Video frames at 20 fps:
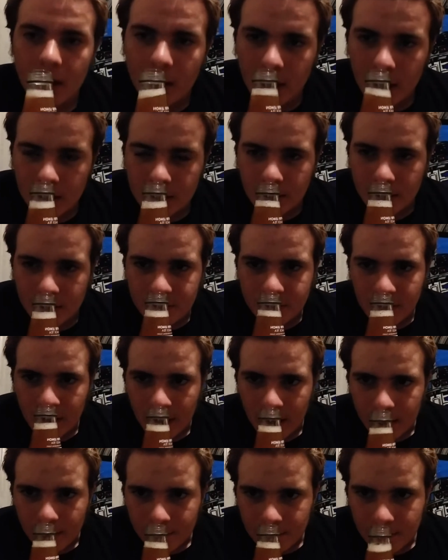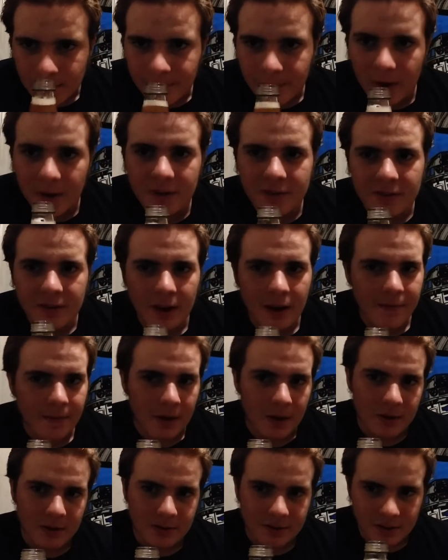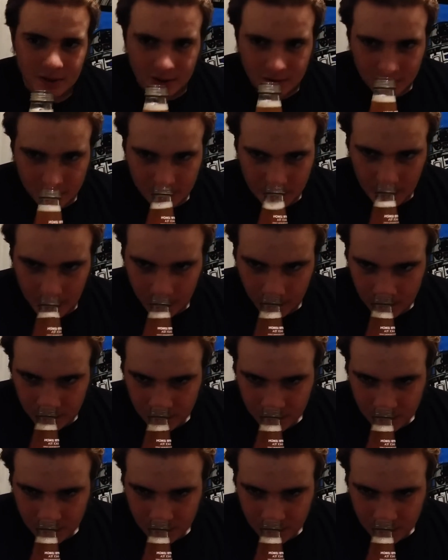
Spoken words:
and let's try it. First off, I want to see the smell.